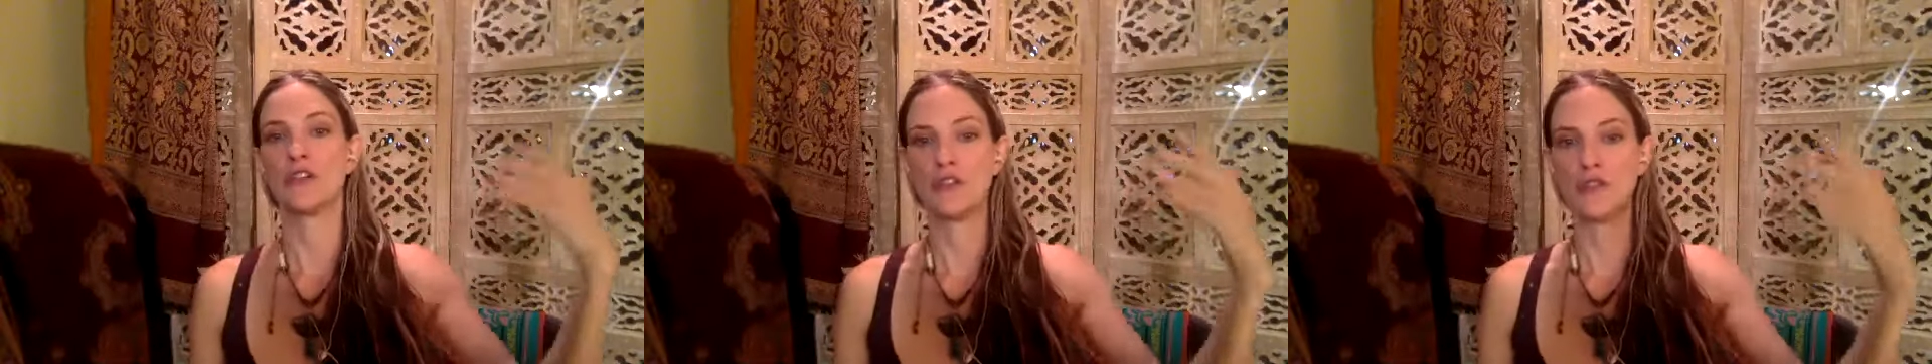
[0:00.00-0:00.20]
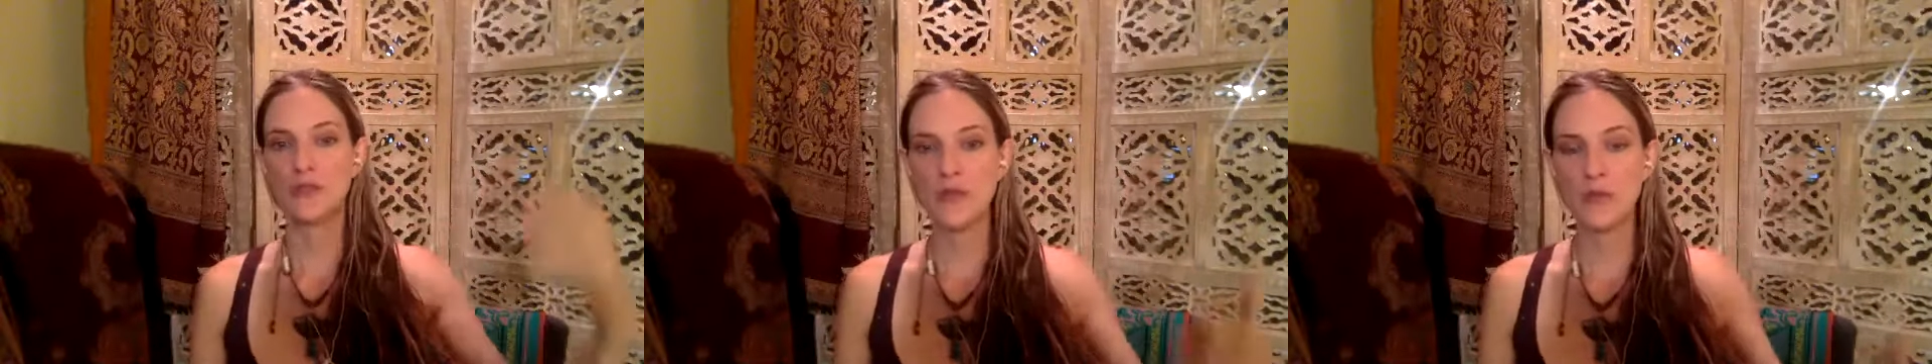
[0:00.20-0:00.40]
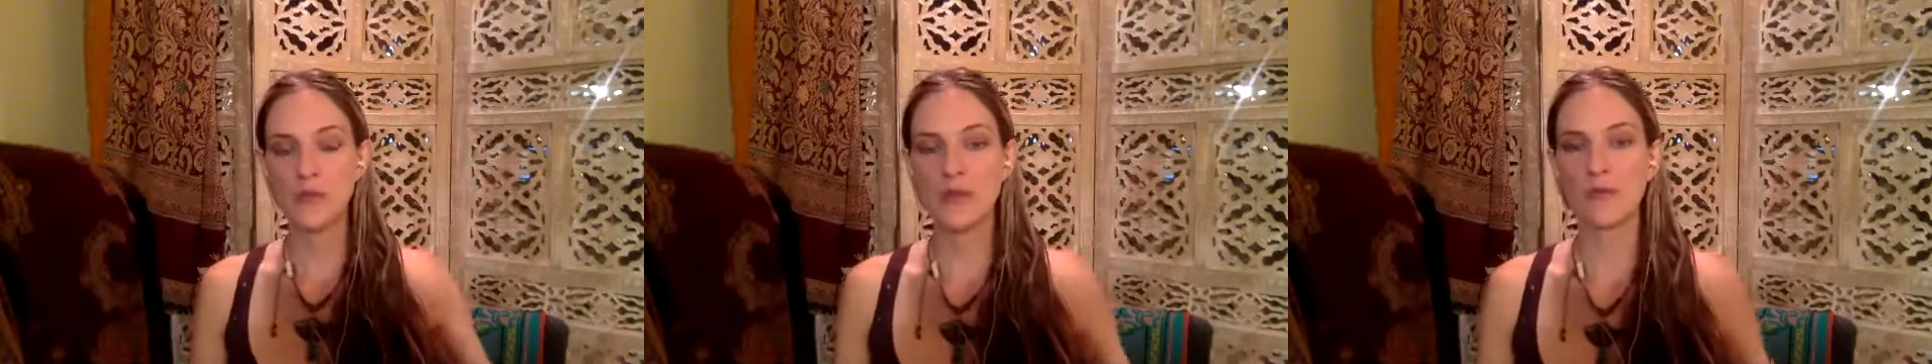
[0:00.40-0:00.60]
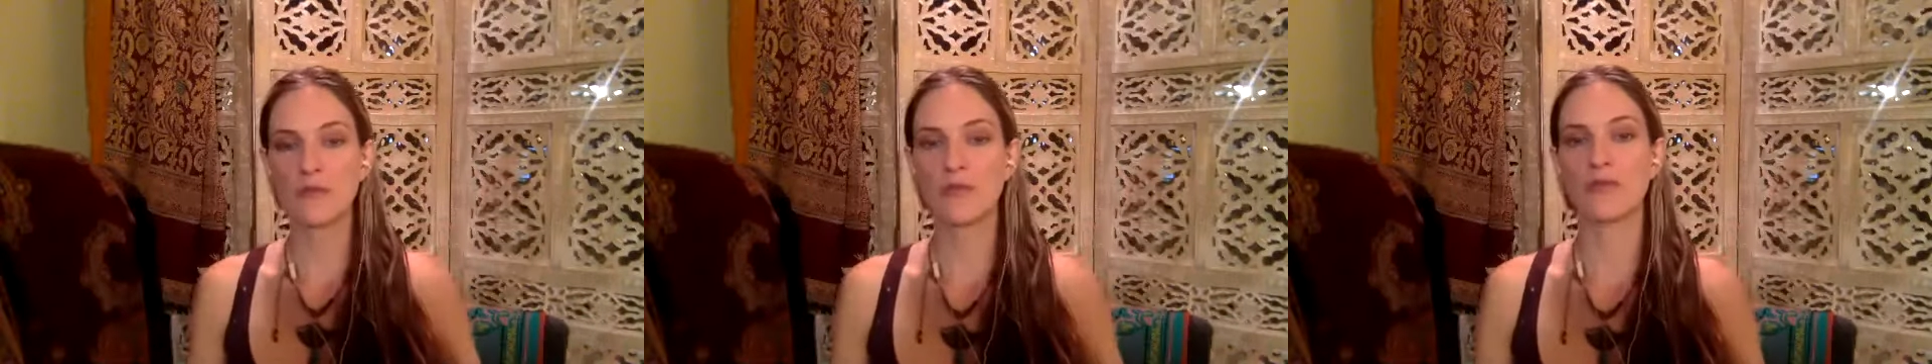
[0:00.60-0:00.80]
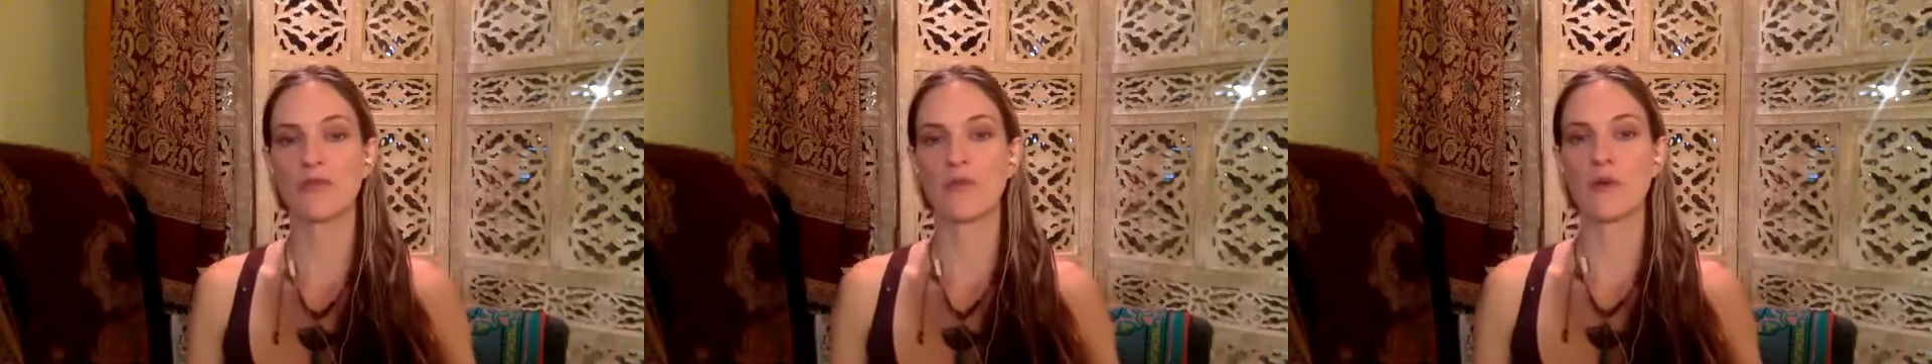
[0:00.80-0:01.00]
doing more
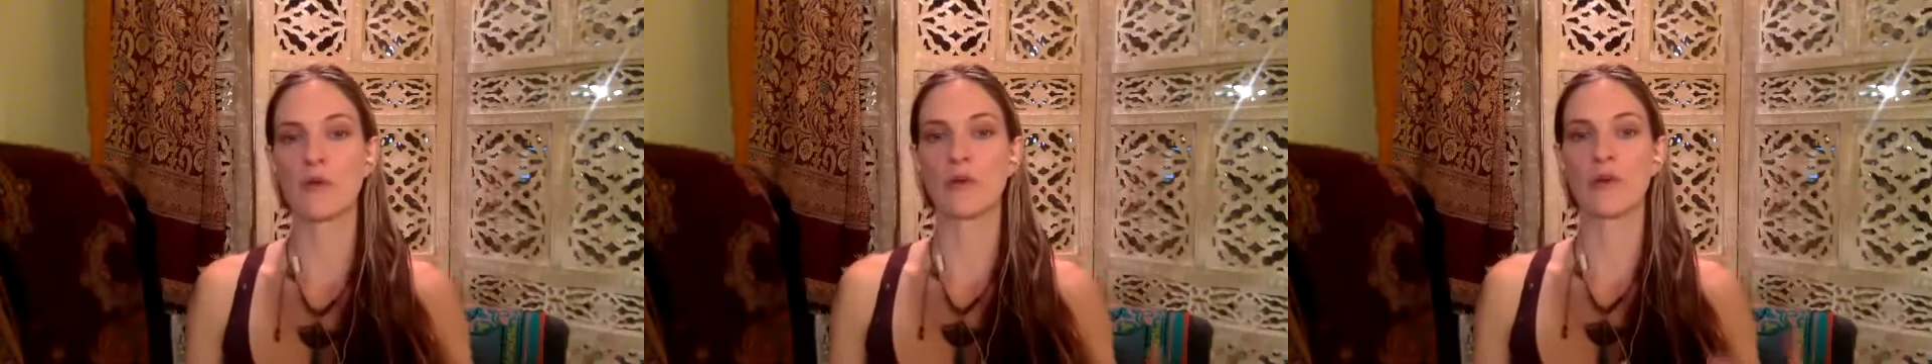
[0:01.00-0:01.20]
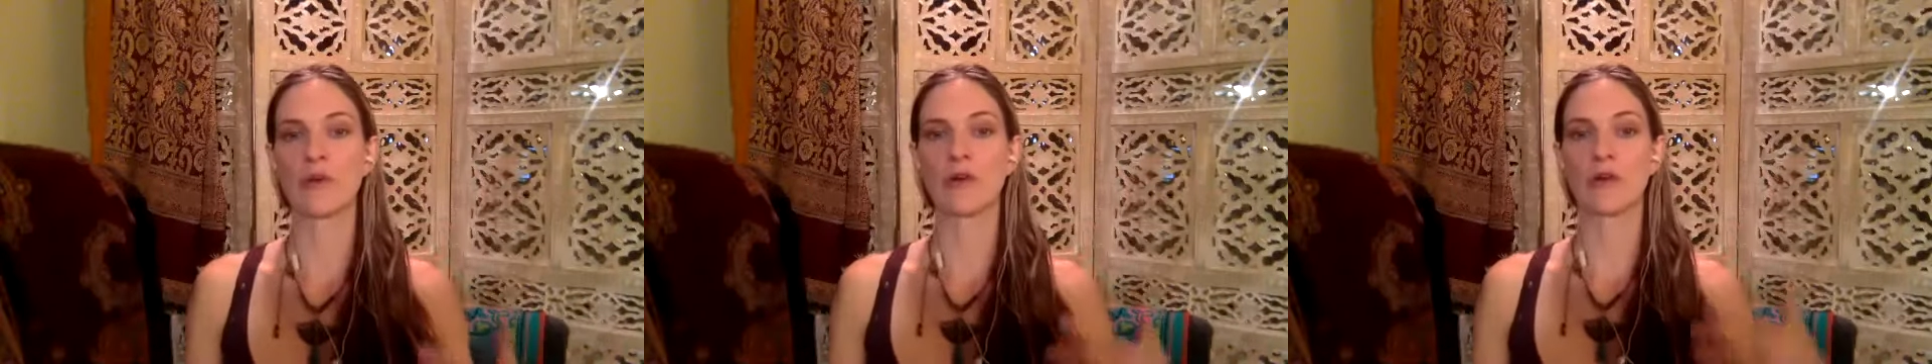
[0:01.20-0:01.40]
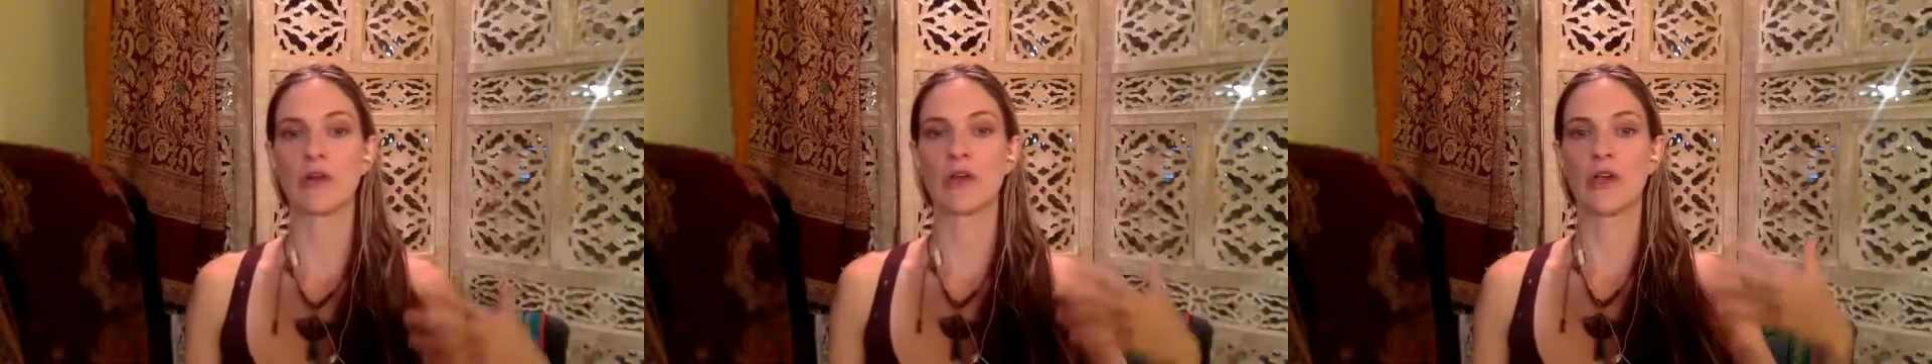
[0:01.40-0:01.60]
movement work,